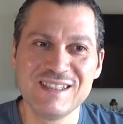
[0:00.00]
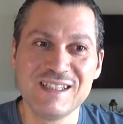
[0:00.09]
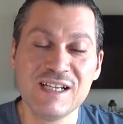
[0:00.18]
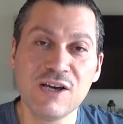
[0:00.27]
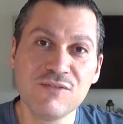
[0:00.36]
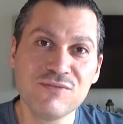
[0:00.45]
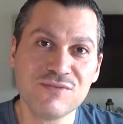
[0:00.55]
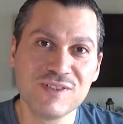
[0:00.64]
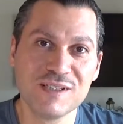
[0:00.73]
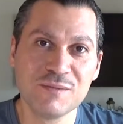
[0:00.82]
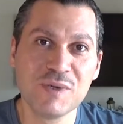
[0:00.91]
the
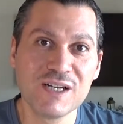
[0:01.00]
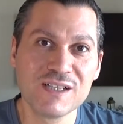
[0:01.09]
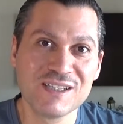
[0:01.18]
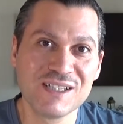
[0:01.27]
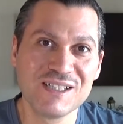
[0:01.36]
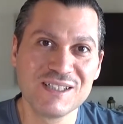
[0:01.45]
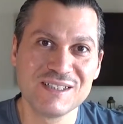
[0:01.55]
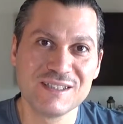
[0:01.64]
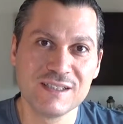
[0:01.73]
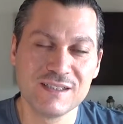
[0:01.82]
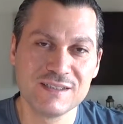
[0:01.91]
love miracle
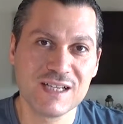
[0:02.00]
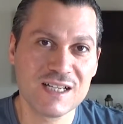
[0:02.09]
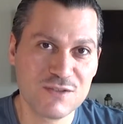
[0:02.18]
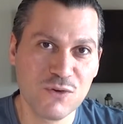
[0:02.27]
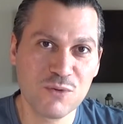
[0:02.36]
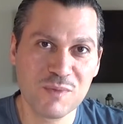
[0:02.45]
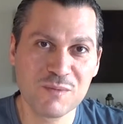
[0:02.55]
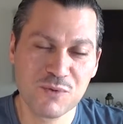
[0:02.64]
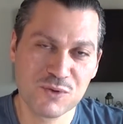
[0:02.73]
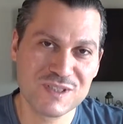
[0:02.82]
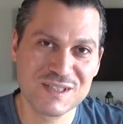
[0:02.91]
transforming
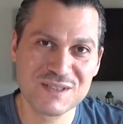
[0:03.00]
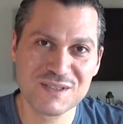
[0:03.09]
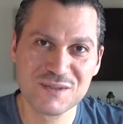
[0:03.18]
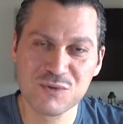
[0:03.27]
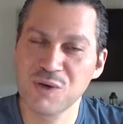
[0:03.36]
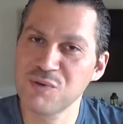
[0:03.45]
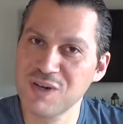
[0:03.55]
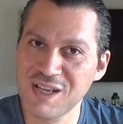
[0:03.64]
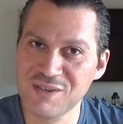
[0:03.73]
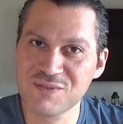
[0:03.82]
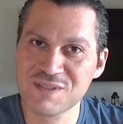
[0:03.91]
process to our
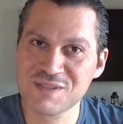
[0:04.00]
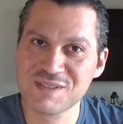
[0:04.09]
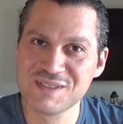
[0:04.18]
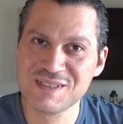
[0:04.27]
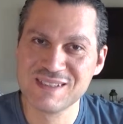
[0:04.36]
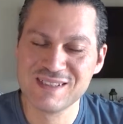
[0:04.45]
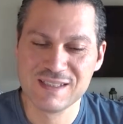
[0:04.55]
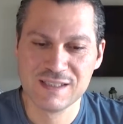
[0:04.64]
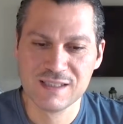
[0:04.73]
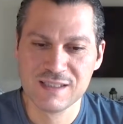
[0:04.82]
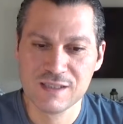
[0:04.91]
lives.
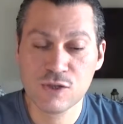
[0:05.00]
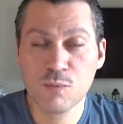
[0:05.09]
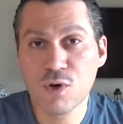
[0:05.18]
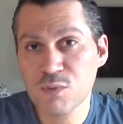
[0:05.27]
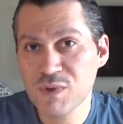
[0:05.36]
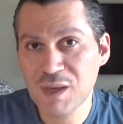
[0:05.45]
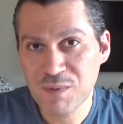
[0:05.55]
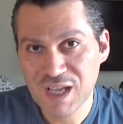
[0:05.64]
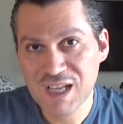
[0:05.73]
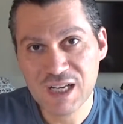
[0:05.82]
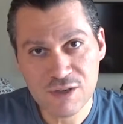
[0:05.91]
The more we
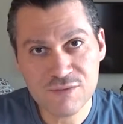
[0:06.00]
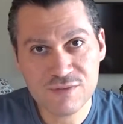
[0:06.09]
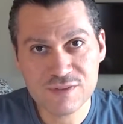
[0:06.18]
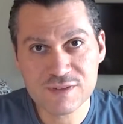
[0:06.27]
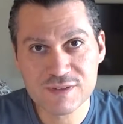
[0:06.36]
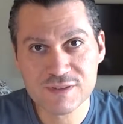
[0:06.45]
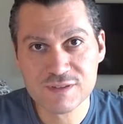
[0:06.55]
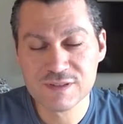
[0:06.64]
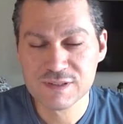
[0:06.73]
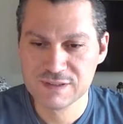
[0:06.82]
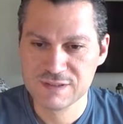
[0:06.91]
apply love,
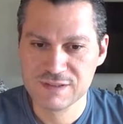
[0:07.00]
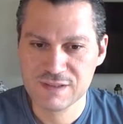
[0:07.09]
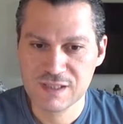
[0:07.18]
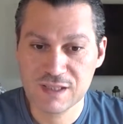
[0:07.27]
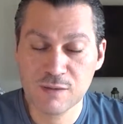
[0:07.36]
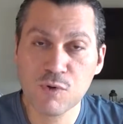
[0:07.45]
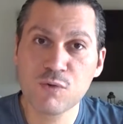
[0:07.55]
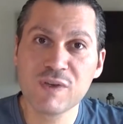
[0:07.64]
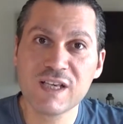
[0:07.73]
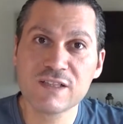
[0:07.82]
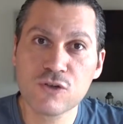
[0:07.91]
the more
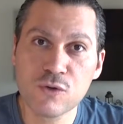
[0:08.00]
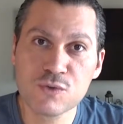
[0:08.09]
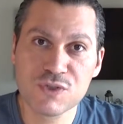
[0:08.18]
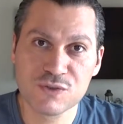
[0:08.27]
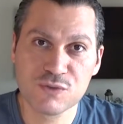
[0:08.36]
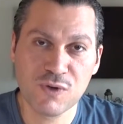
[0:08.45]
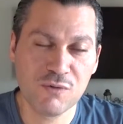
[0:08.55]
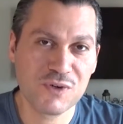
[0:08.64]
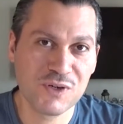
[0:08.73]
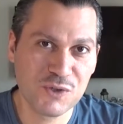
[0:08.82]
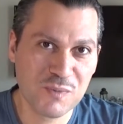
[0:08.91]
we get closer to
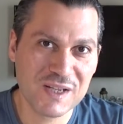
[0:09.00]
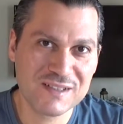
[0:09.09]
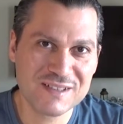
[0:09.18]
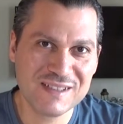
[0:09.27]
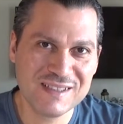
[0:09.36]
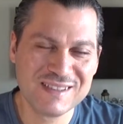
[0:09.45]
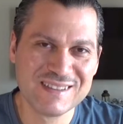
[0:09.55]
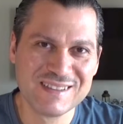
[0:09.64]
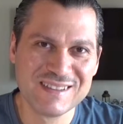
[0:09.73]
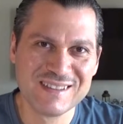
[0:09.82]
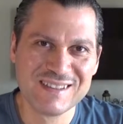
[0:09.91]
our humanity,
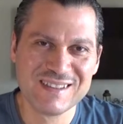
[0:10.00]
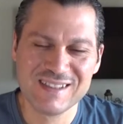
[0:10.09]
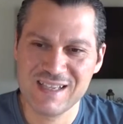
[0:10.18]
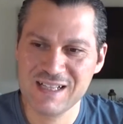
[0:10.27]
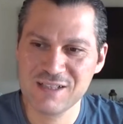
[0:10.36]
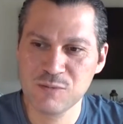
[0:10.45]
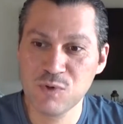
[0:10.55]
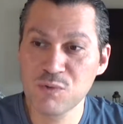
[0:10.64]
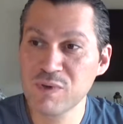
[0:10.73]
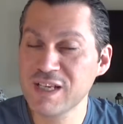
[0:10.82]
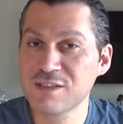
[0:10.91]
and the
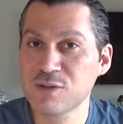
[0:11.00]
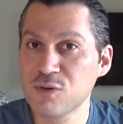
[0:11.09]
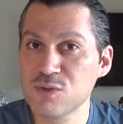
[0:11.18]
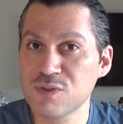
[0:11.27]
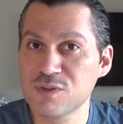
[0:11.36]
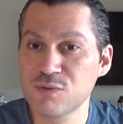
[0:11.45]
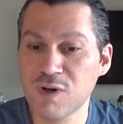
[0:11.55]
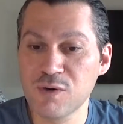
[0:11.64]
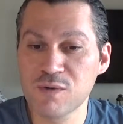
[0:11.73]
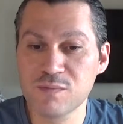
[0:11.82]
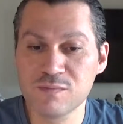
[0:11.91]
more we get closer to
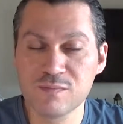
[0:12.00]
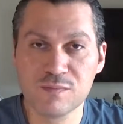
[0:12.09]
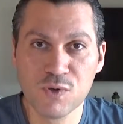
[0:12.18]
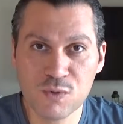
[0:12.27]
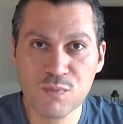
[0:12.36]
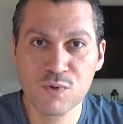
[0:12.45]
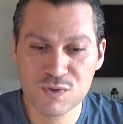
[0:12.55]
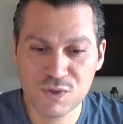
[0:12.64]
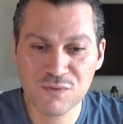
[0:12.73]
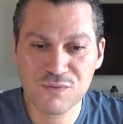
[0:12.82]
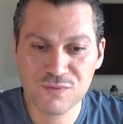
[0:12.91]
our
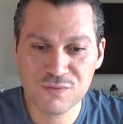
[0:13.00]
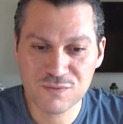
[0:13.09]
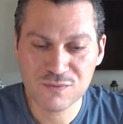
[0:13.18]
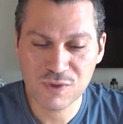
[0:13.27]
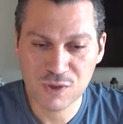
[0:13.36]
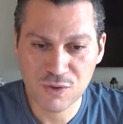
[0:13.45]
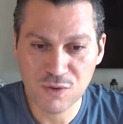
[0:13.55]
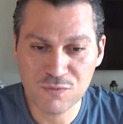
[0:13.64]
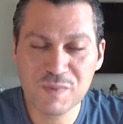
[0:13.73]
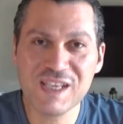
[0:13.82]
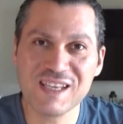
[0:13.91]
purpose
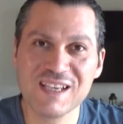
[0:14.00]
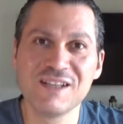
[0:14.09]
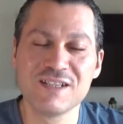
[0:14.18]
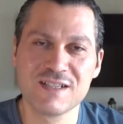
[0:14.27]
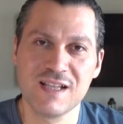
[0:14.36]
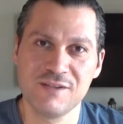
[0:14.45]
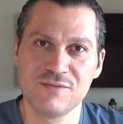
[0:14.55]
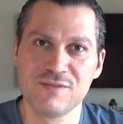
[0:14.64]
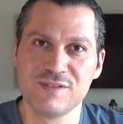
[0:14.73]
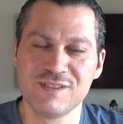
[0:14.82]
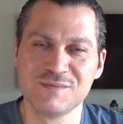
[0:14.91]
of being in this
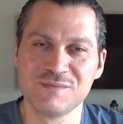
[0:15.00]
life.